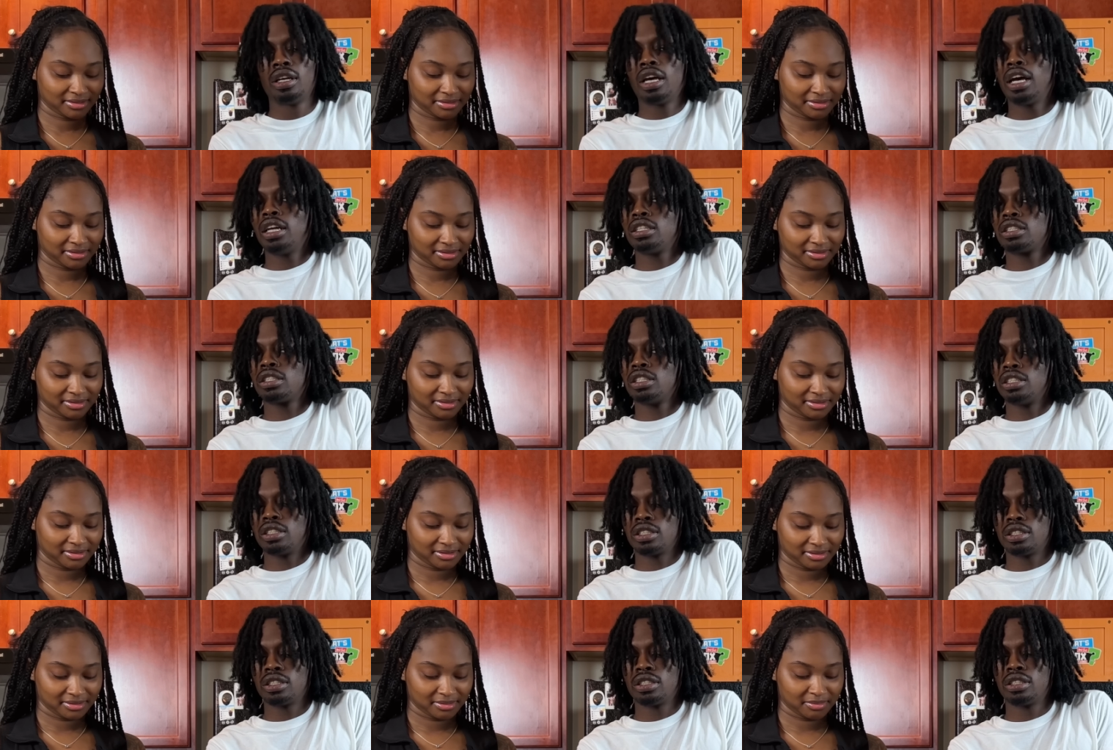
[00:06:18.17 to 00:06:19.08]
Speaker 1: how does look?
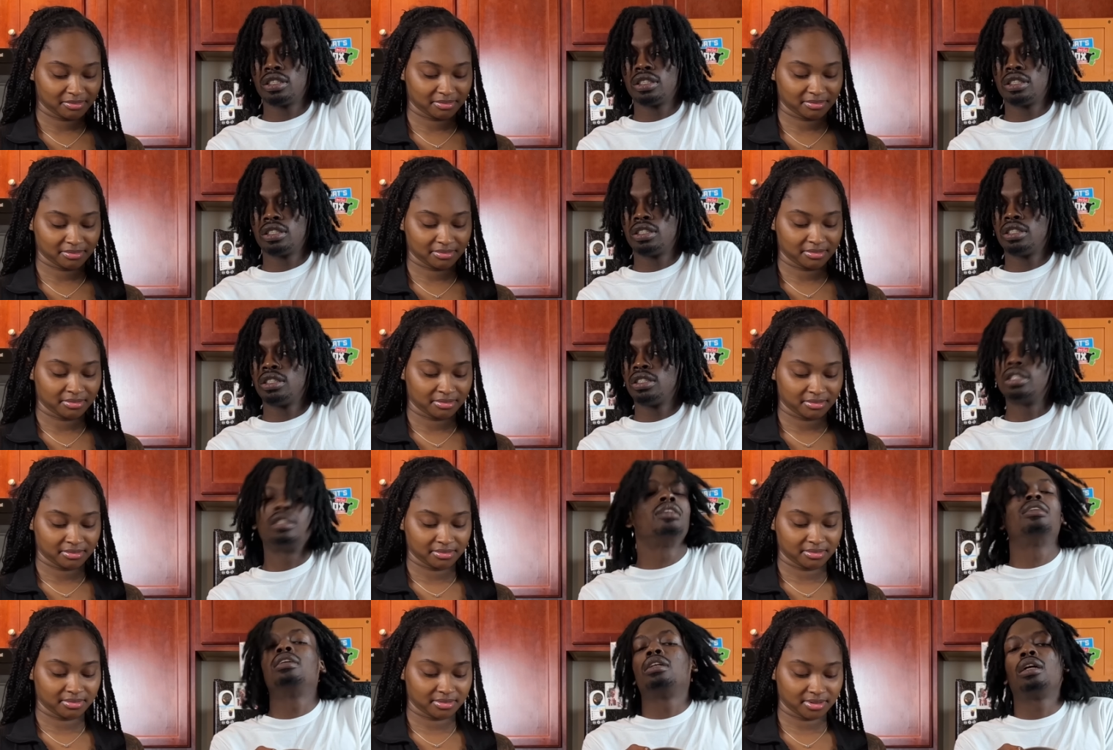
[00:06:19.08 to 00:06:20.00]

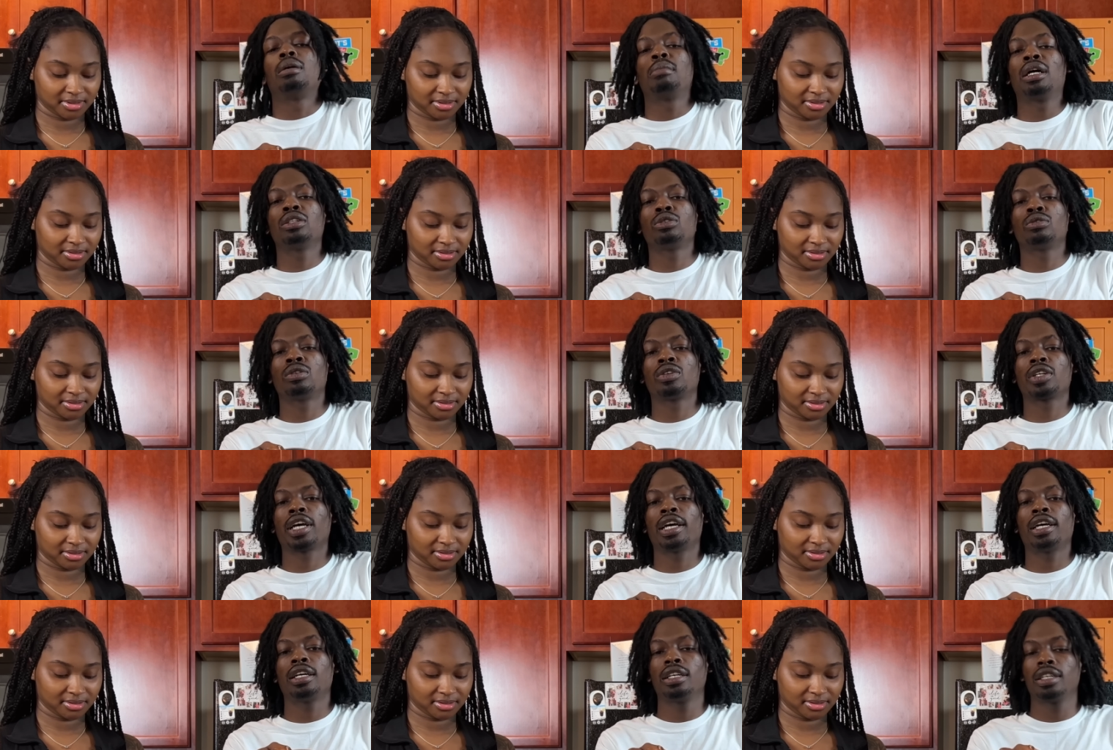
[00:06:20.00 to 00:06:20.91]
Am I doing okay?